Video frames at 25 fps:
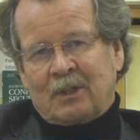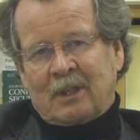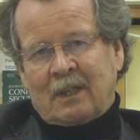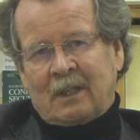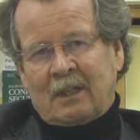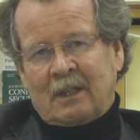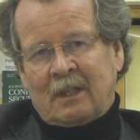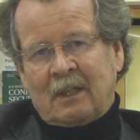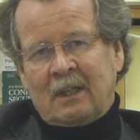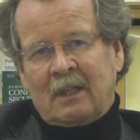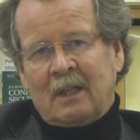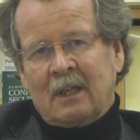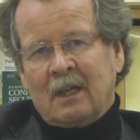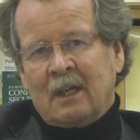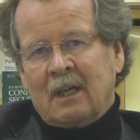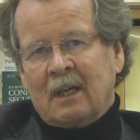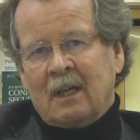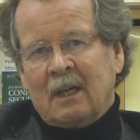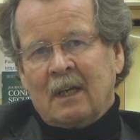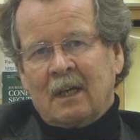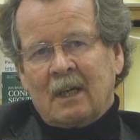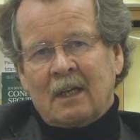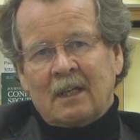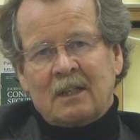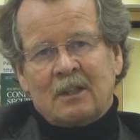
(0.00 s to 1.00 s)
study.
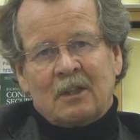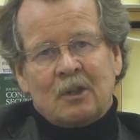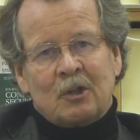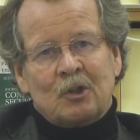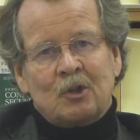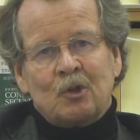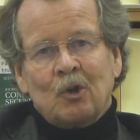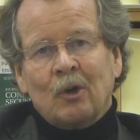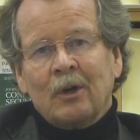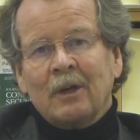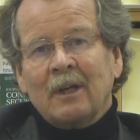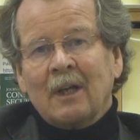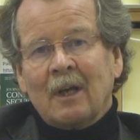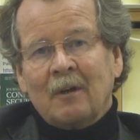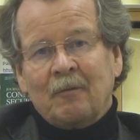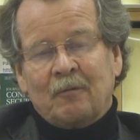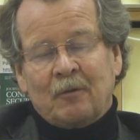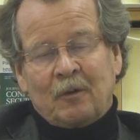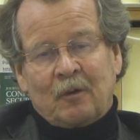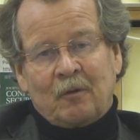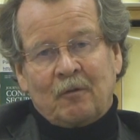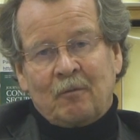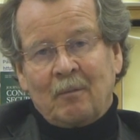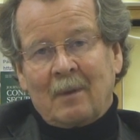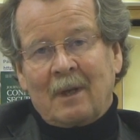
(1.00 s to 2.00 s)
It's a joint
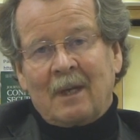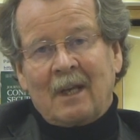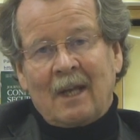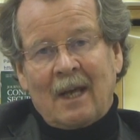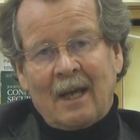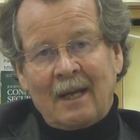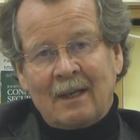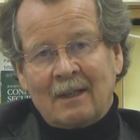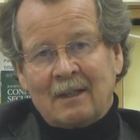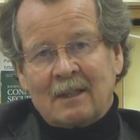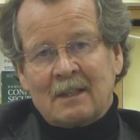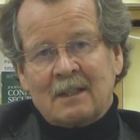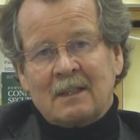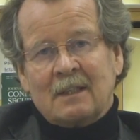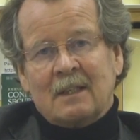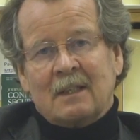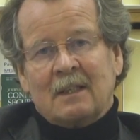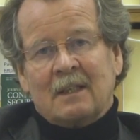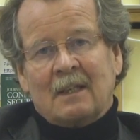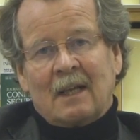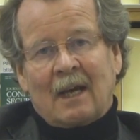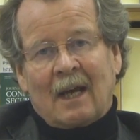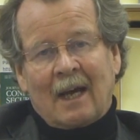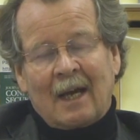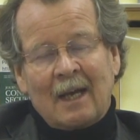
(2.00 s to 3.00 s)
effort of many actors,
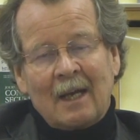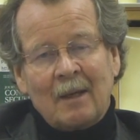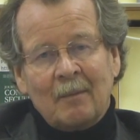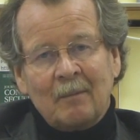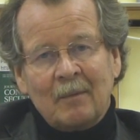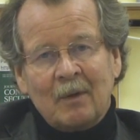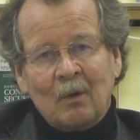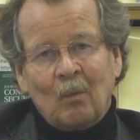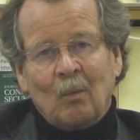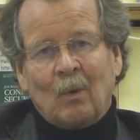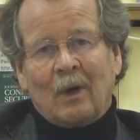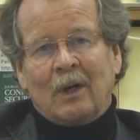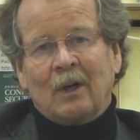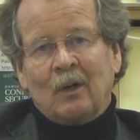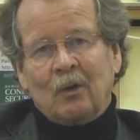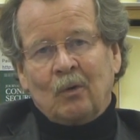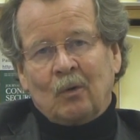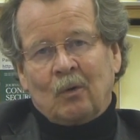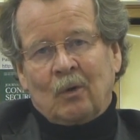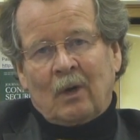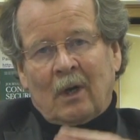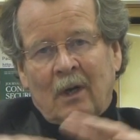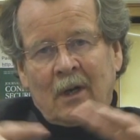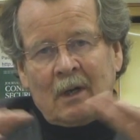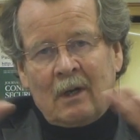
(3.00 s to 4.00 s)
and I am the one
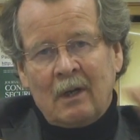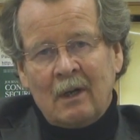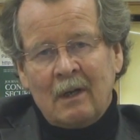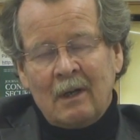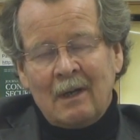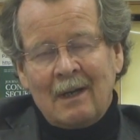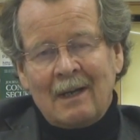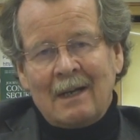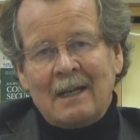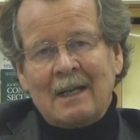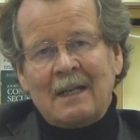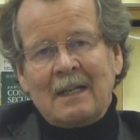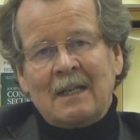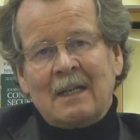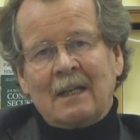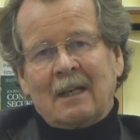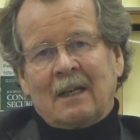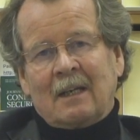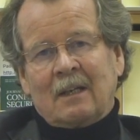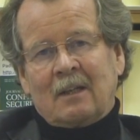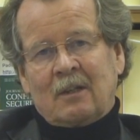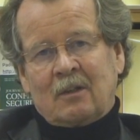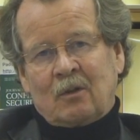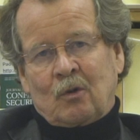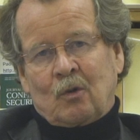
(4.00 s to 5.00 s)
who are leading
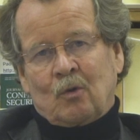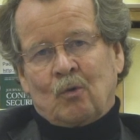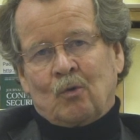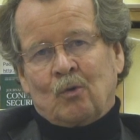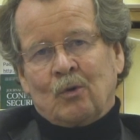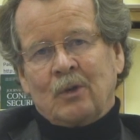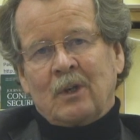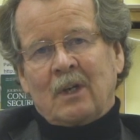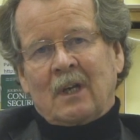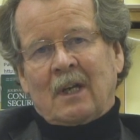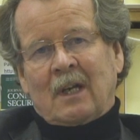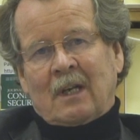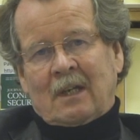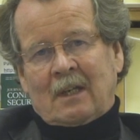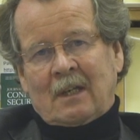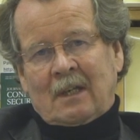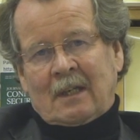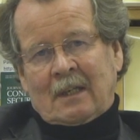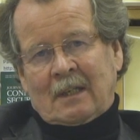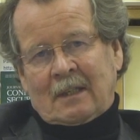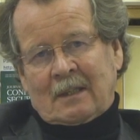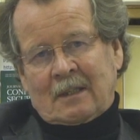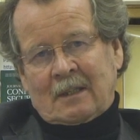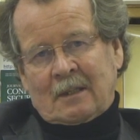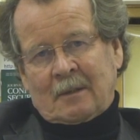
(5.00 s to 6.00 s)
and coordinating
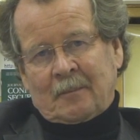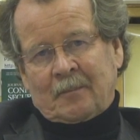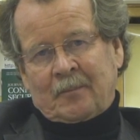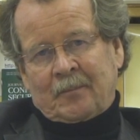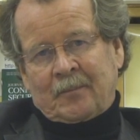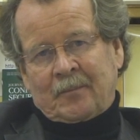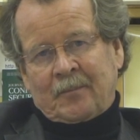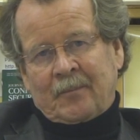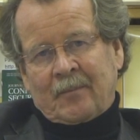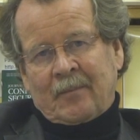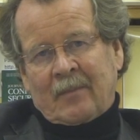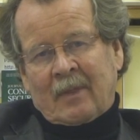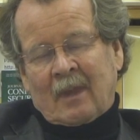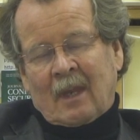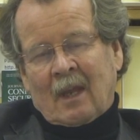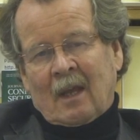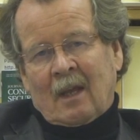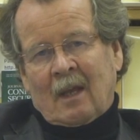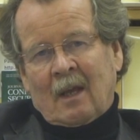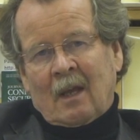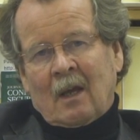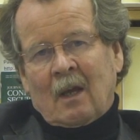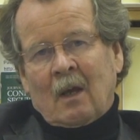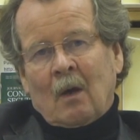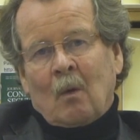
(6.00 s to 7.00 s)
it.
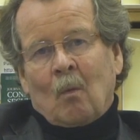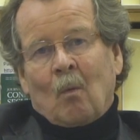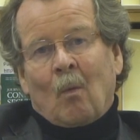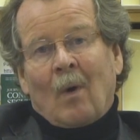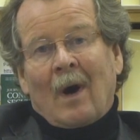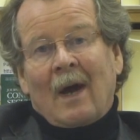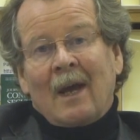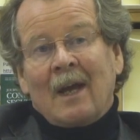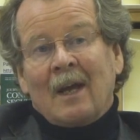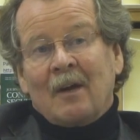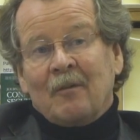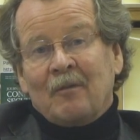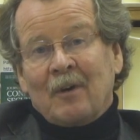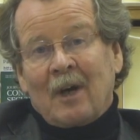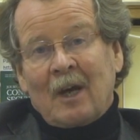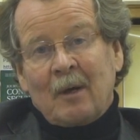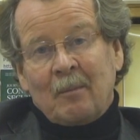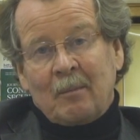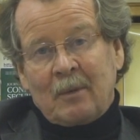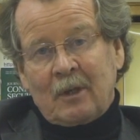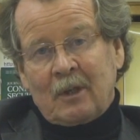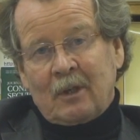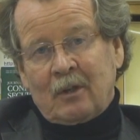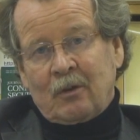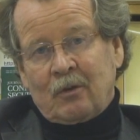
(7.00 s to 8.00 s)
Why have
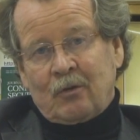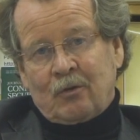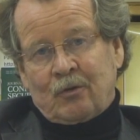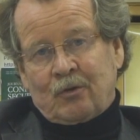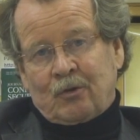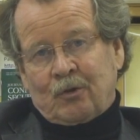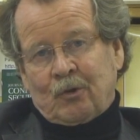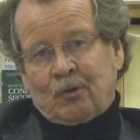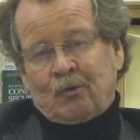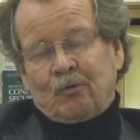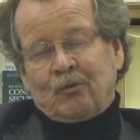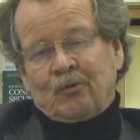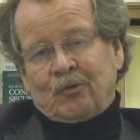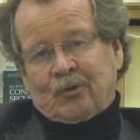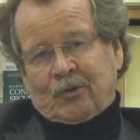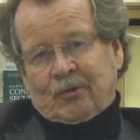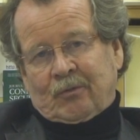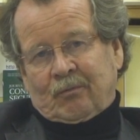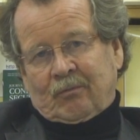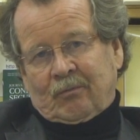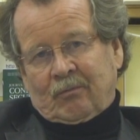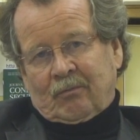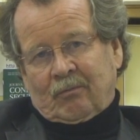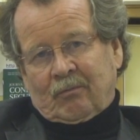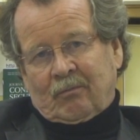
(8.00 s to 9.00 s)
I been
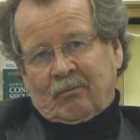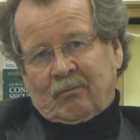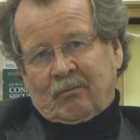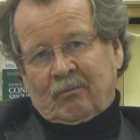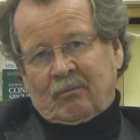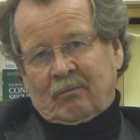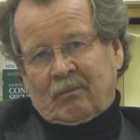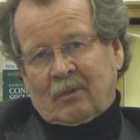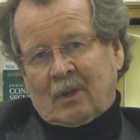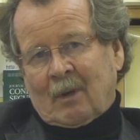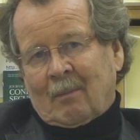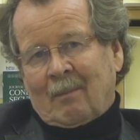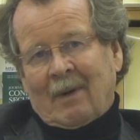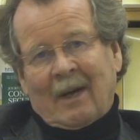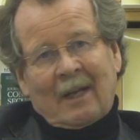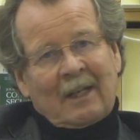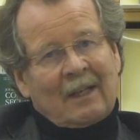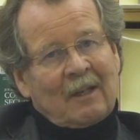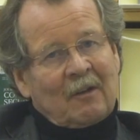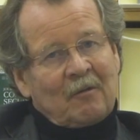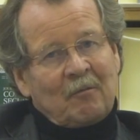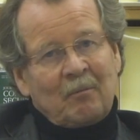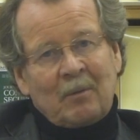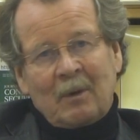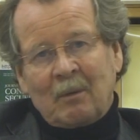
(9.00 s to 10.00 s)
chosen? There might
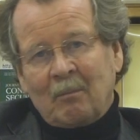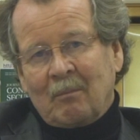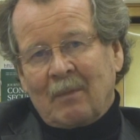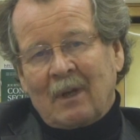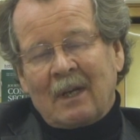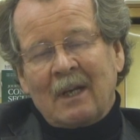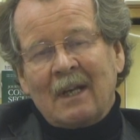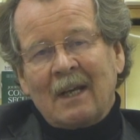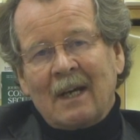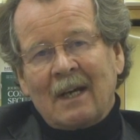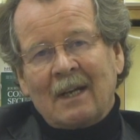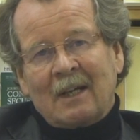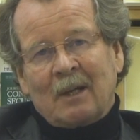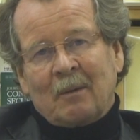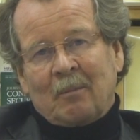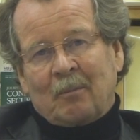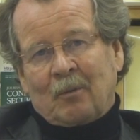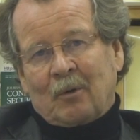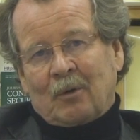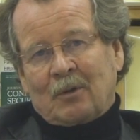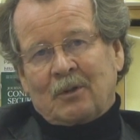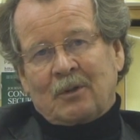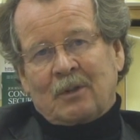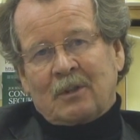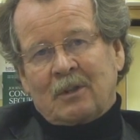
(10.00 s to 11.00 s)
have been many other
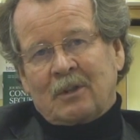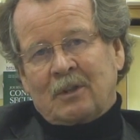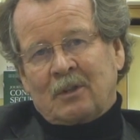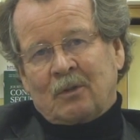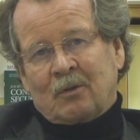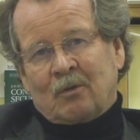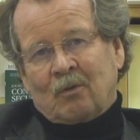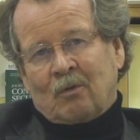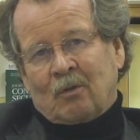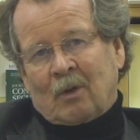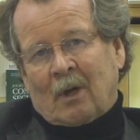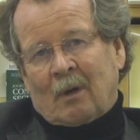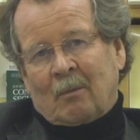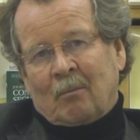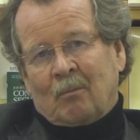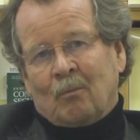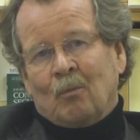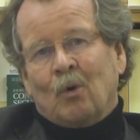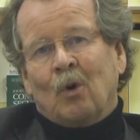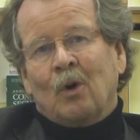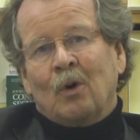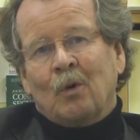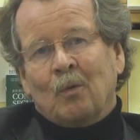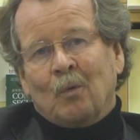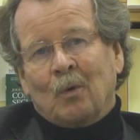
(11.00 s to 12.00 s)
persons who are
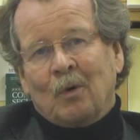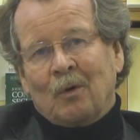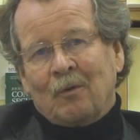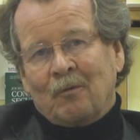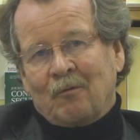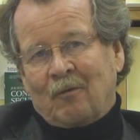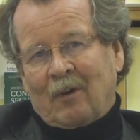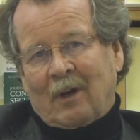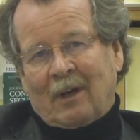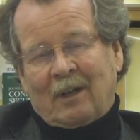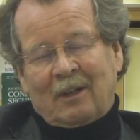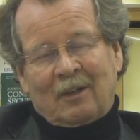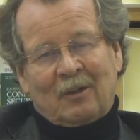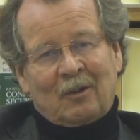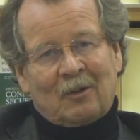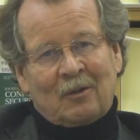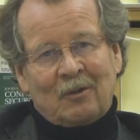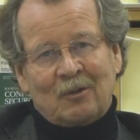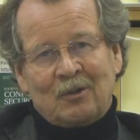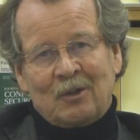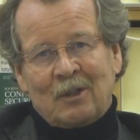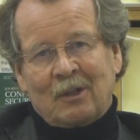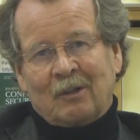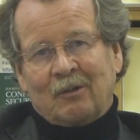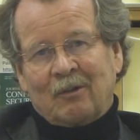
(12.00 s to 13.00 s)
more qualified
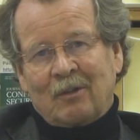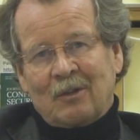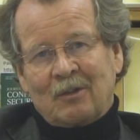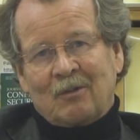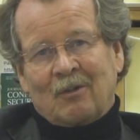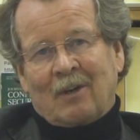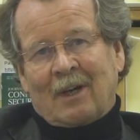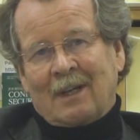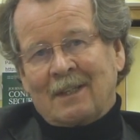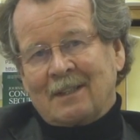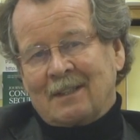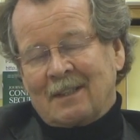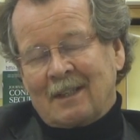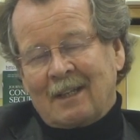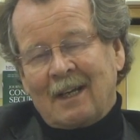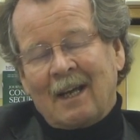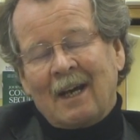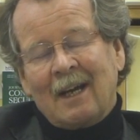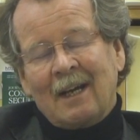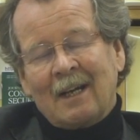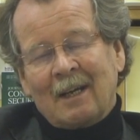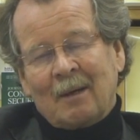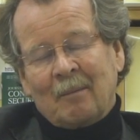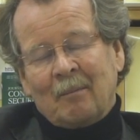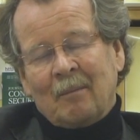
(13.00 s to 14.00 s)
on children's rights than
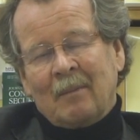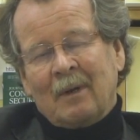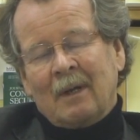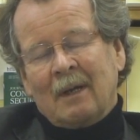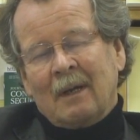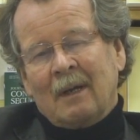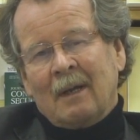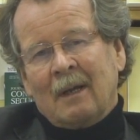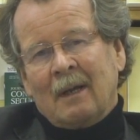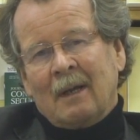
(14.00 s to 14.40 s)
I am.